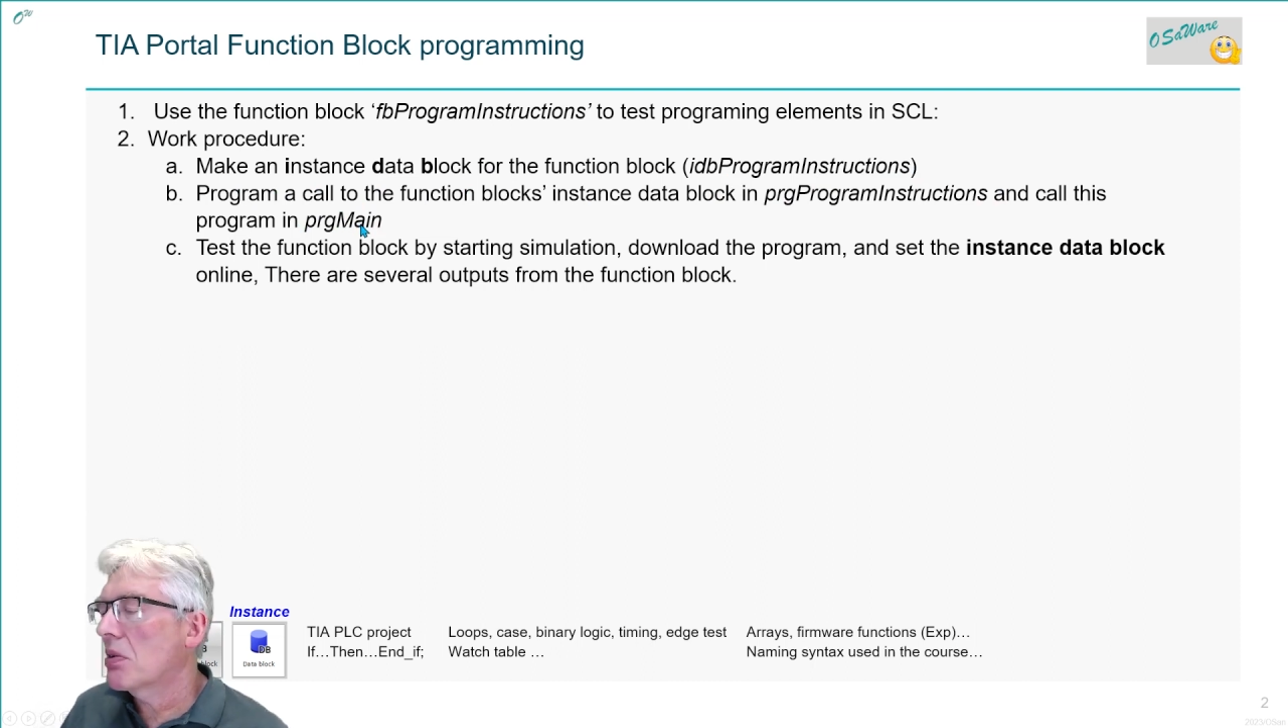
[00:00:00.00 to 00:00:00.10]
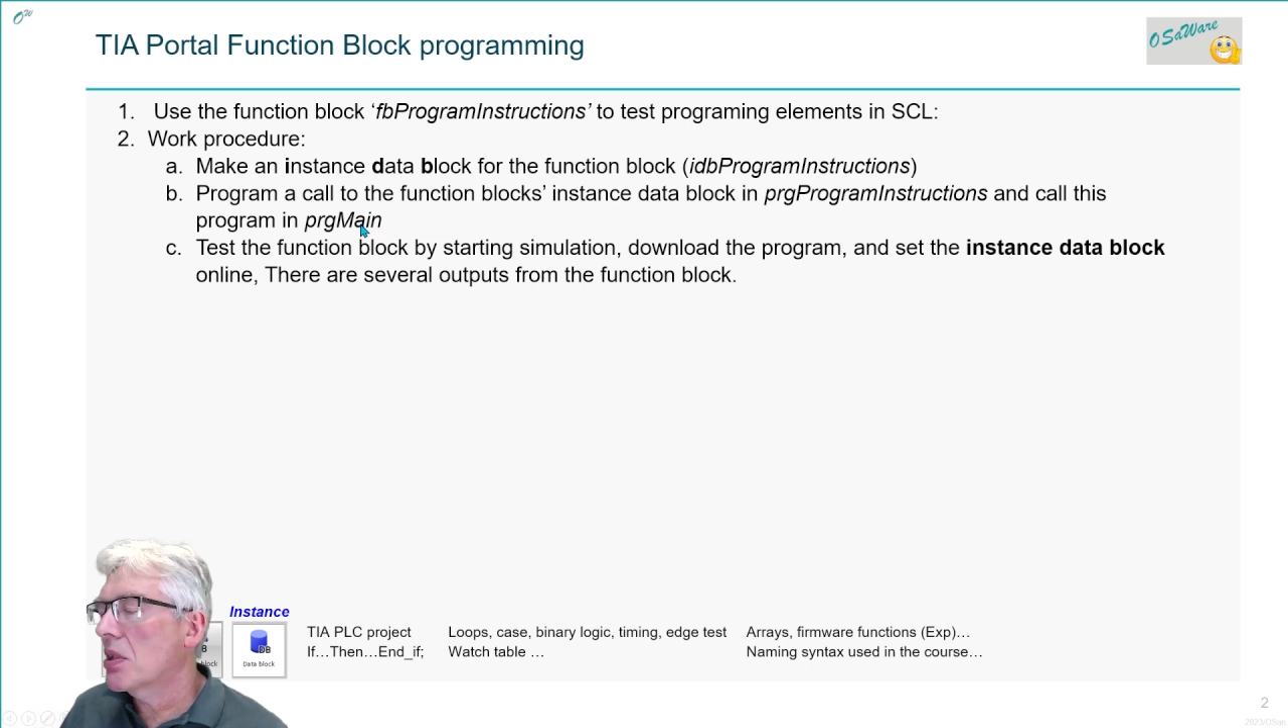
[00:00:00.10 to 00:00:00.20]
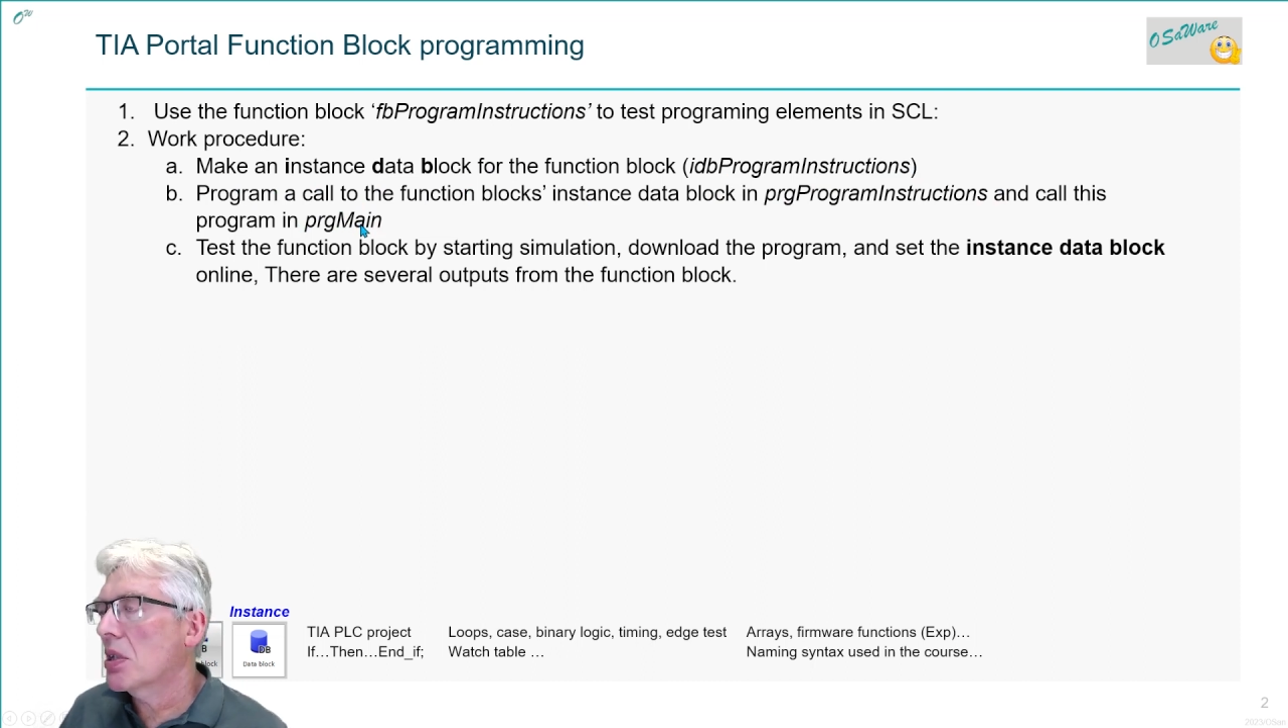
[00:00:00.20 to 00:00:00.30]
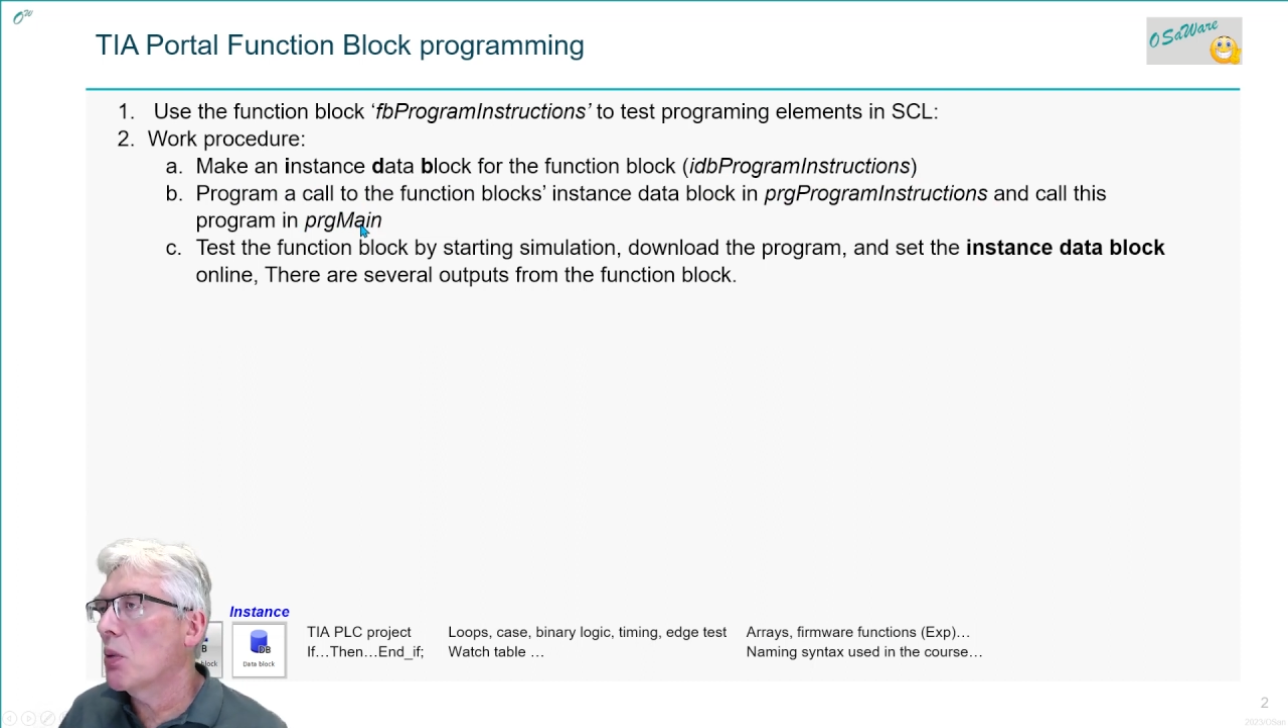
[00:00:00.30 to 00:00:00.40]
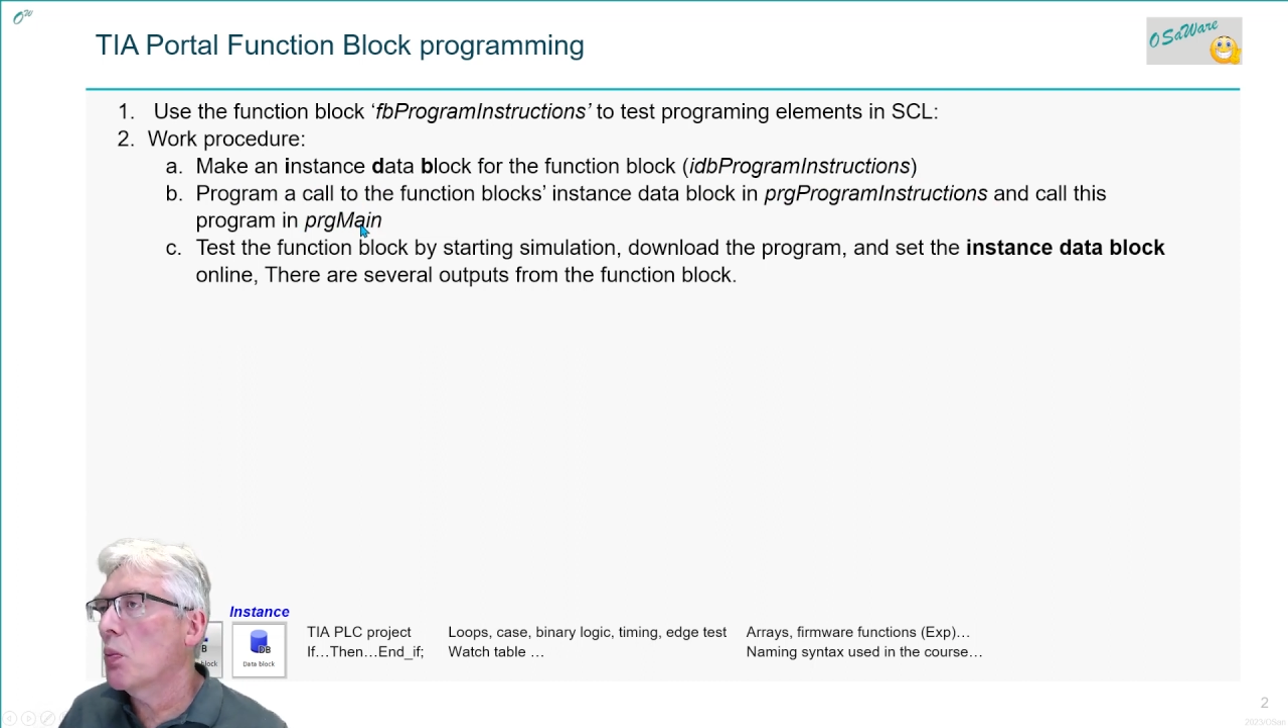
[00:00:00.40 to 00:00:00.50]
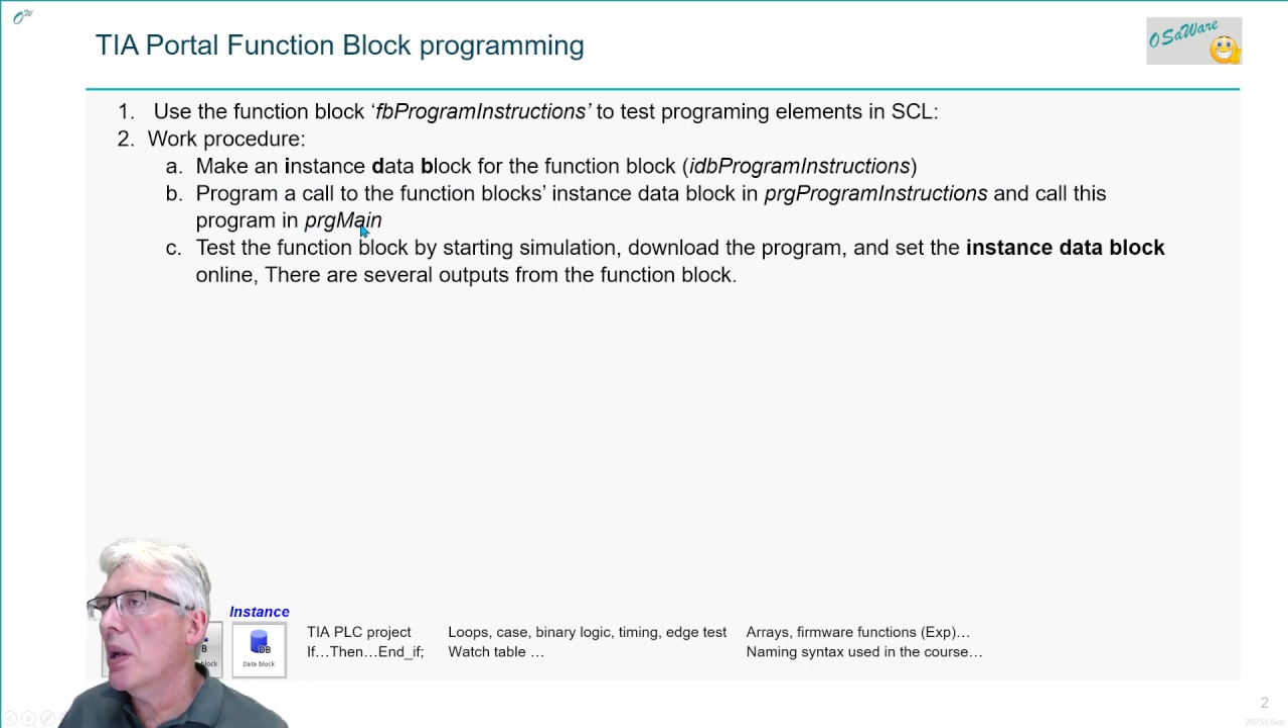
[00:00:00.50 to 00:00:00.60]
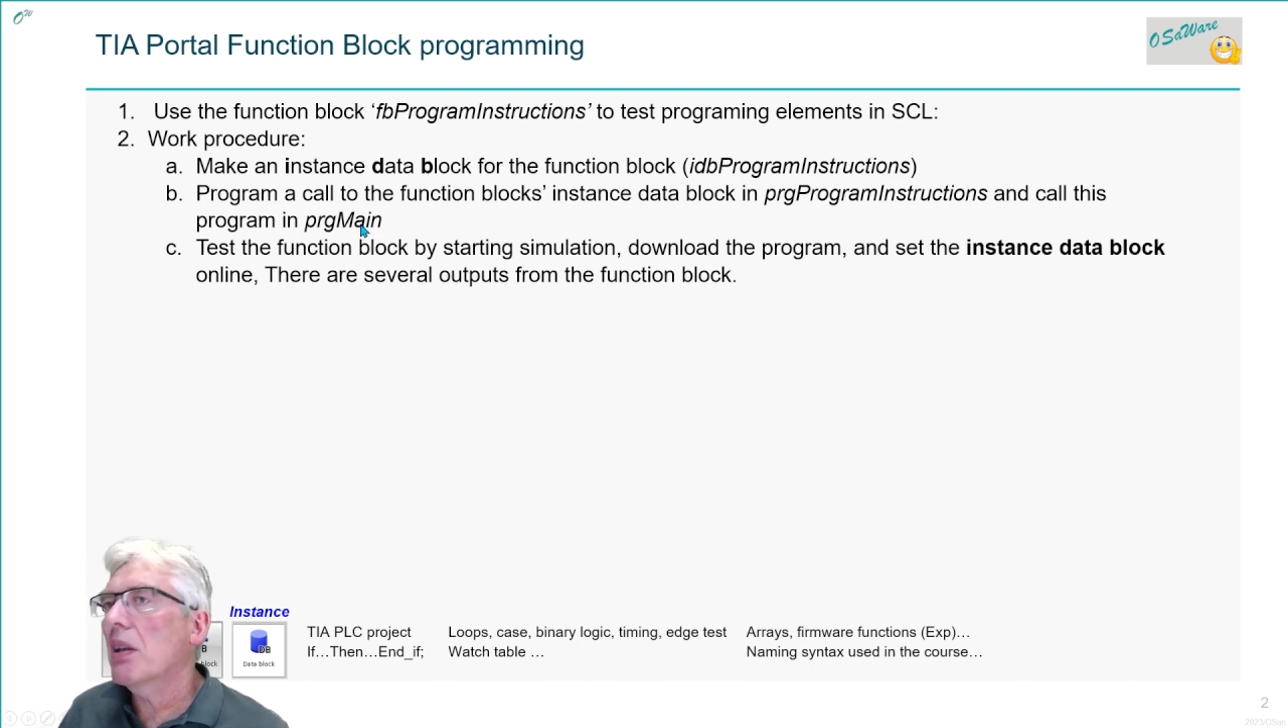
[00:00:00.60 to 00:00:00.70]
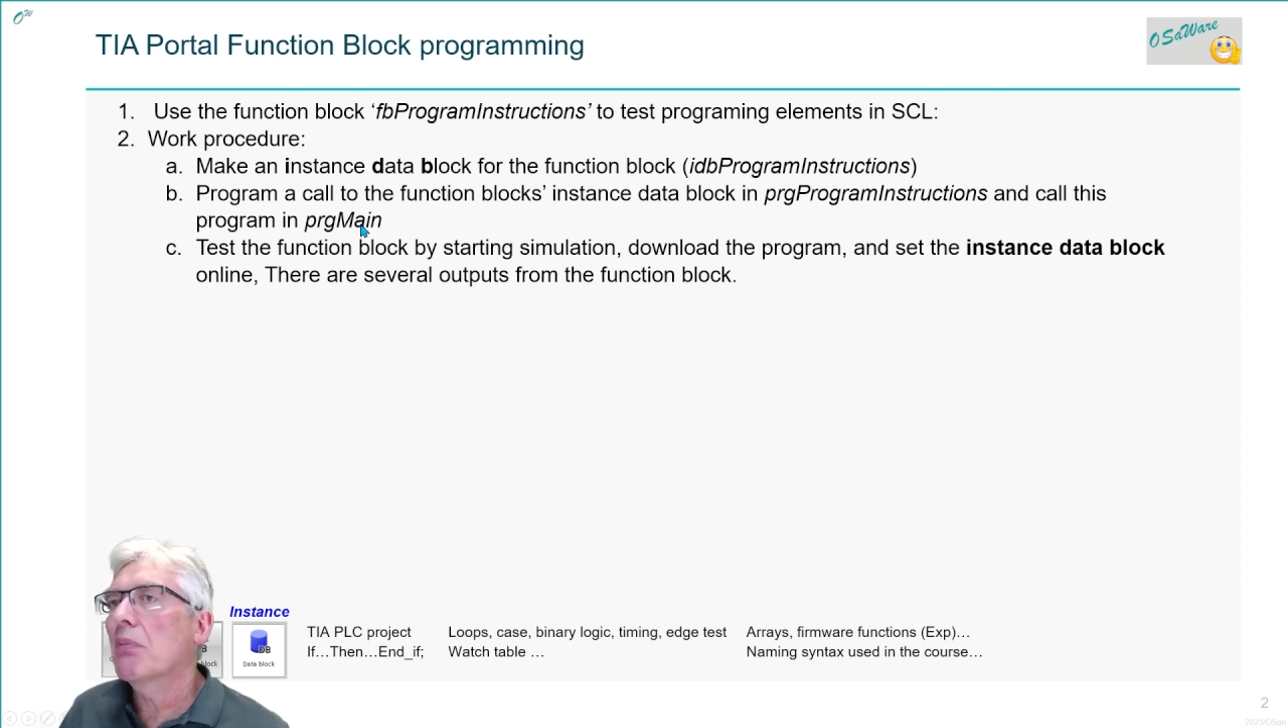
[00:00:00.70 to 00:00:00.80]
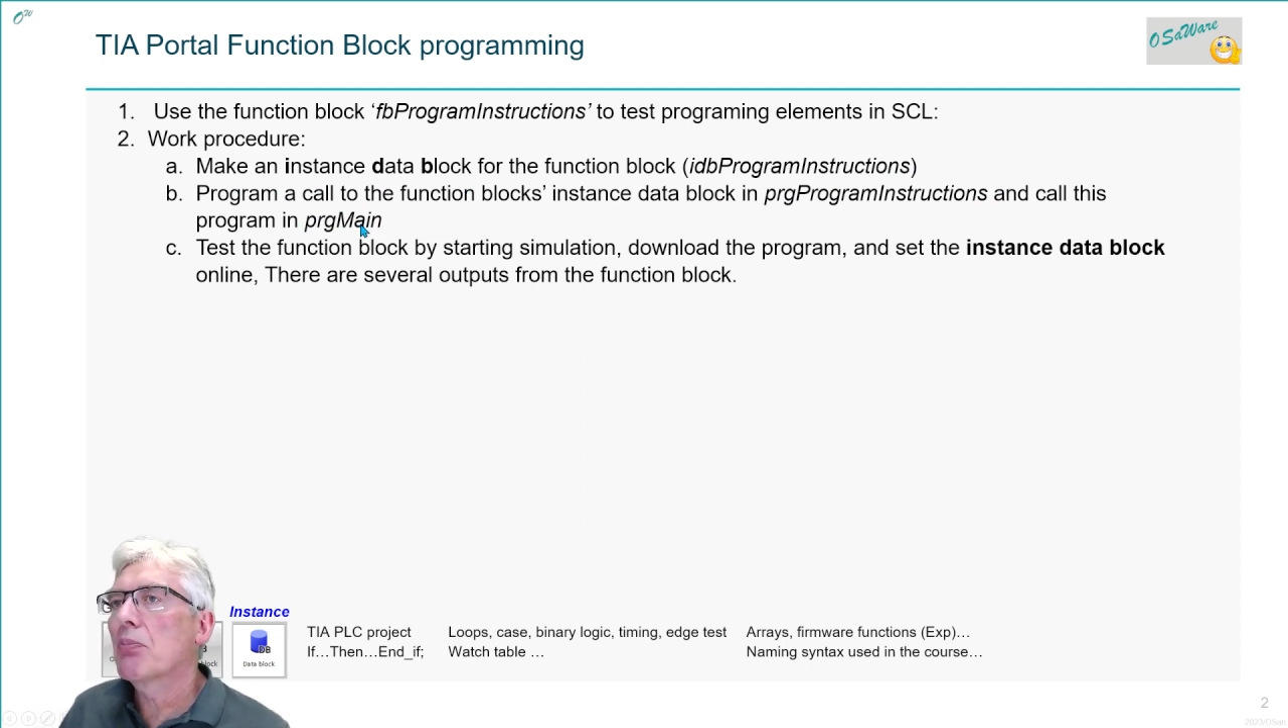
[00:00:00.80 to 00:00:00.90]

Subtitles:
some way in